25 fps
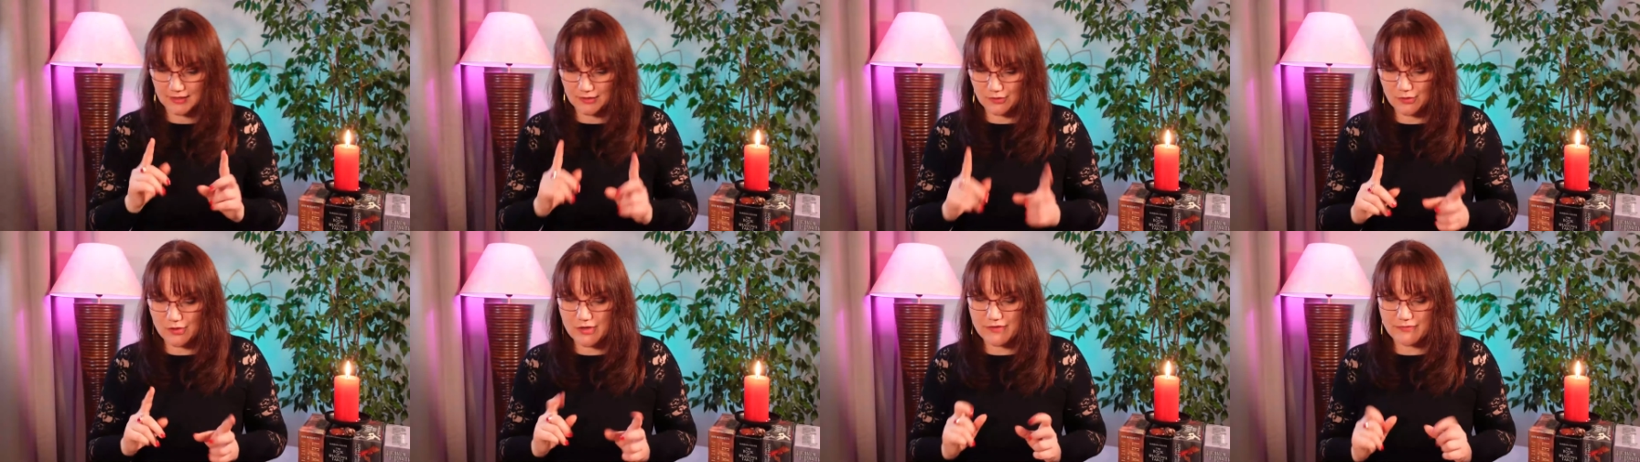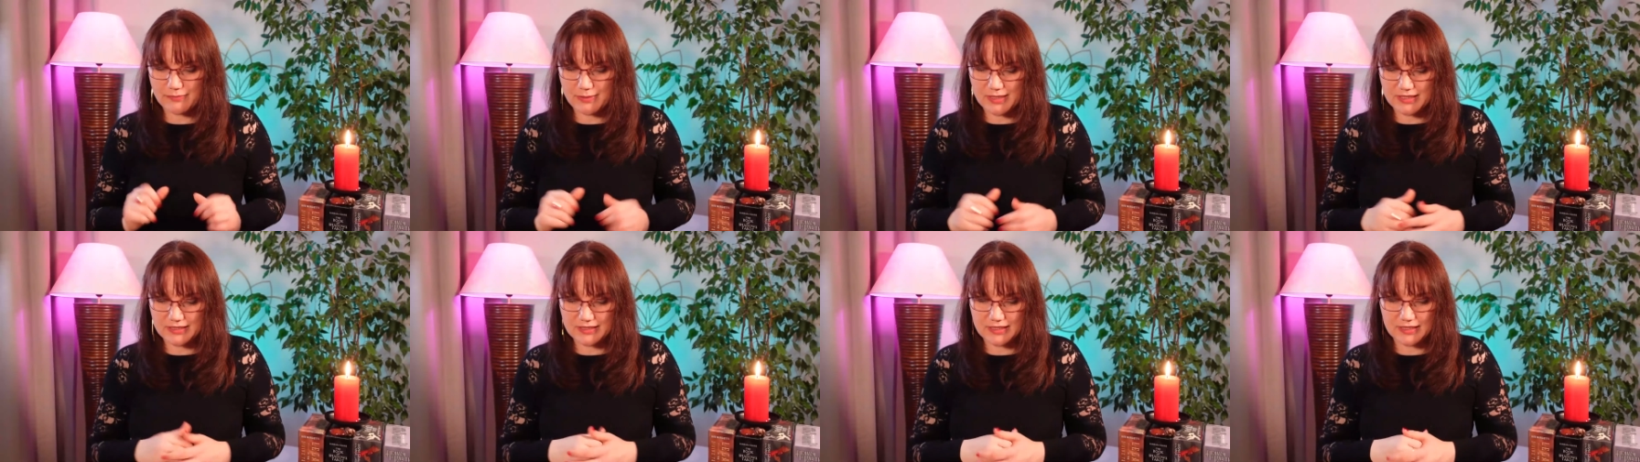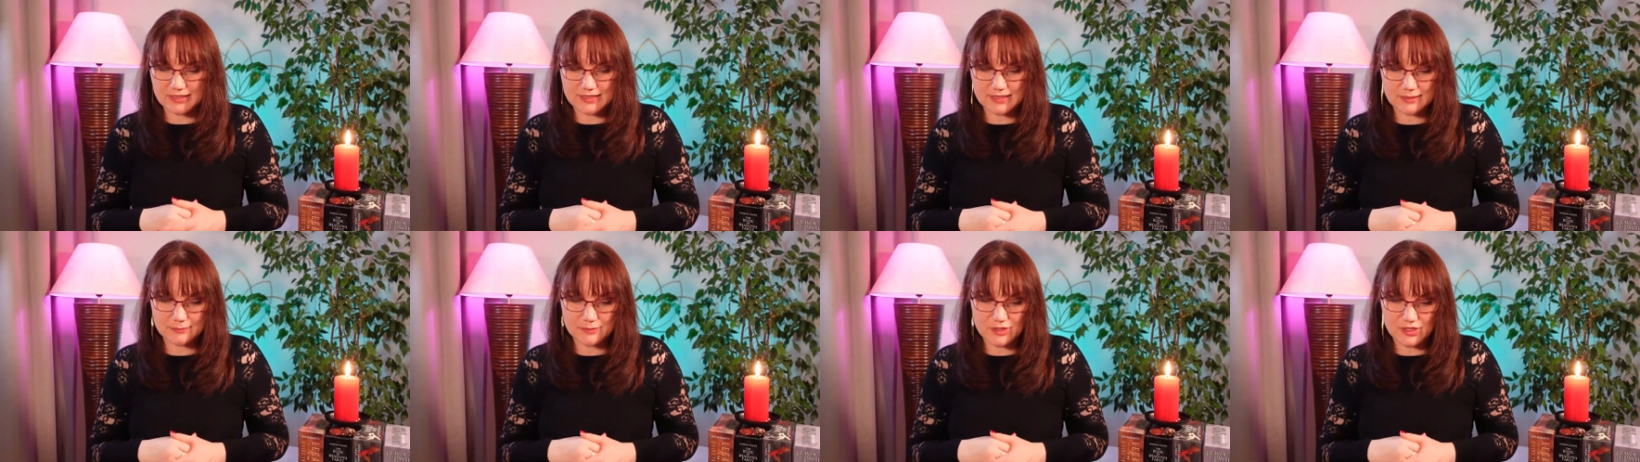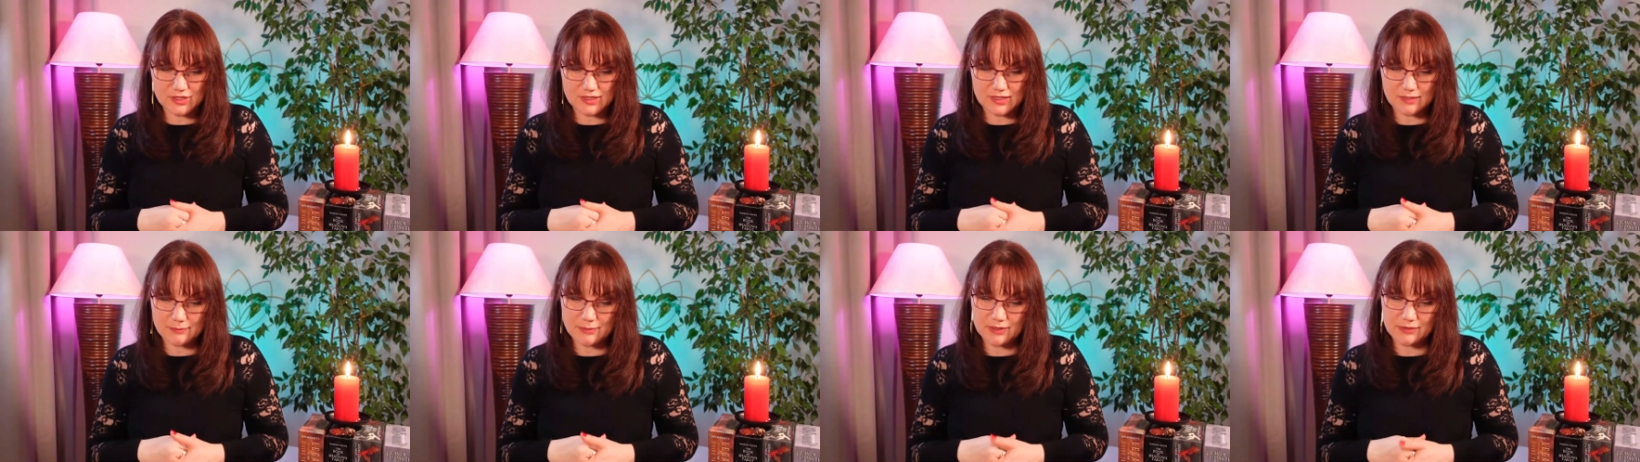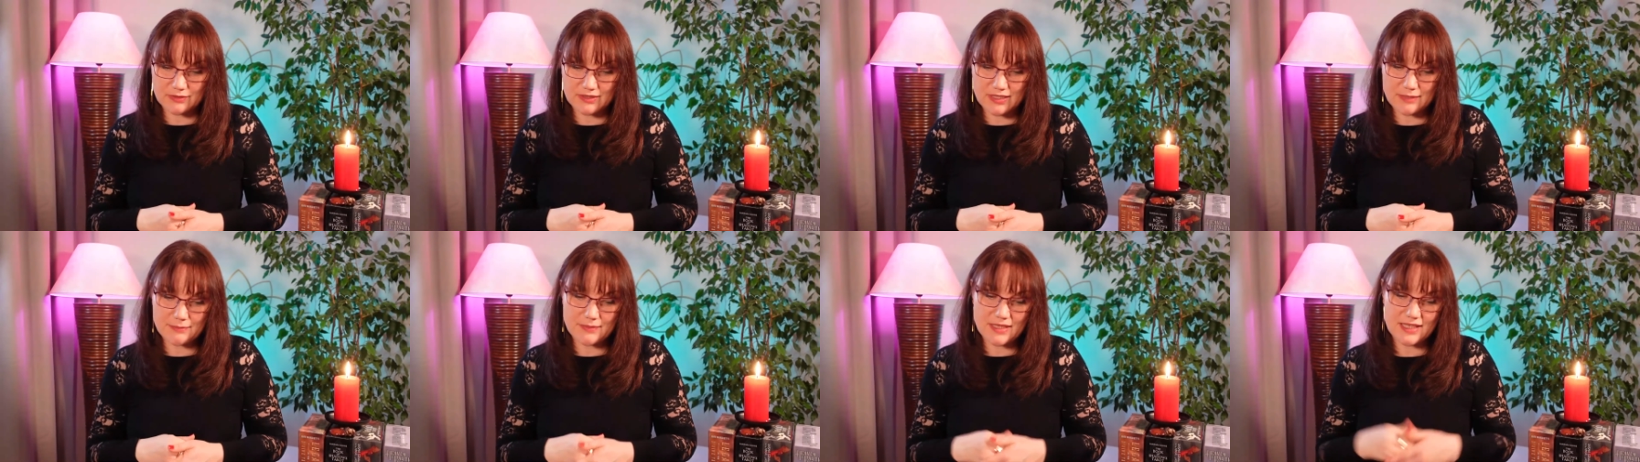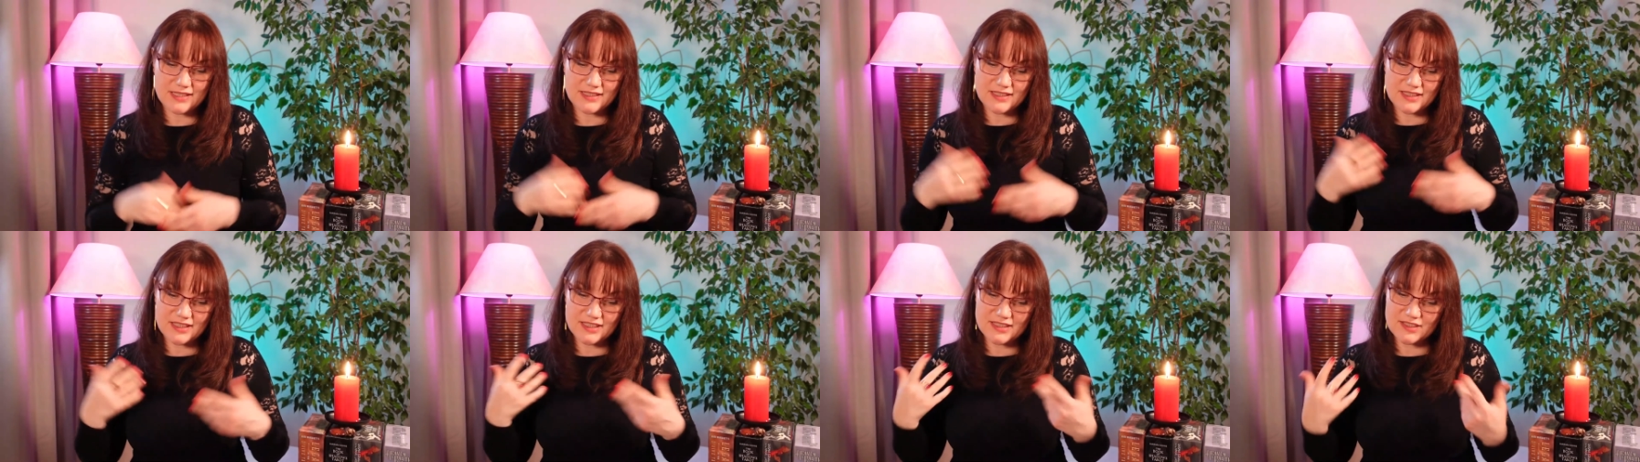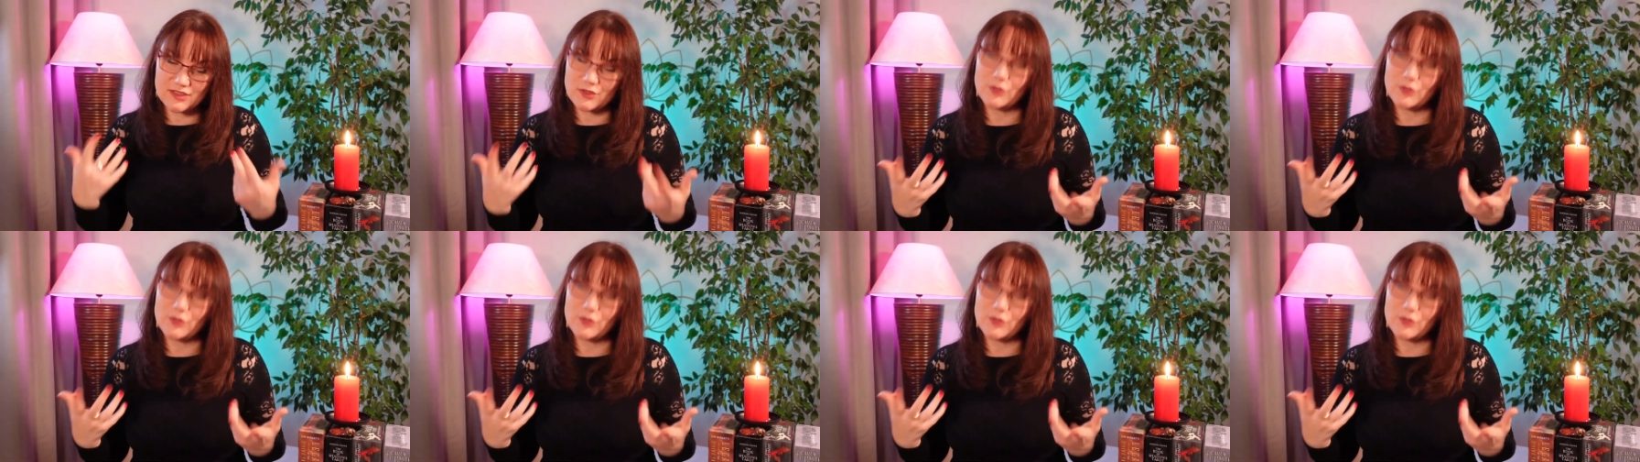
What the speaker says: you have plenty of assumptions about them and it's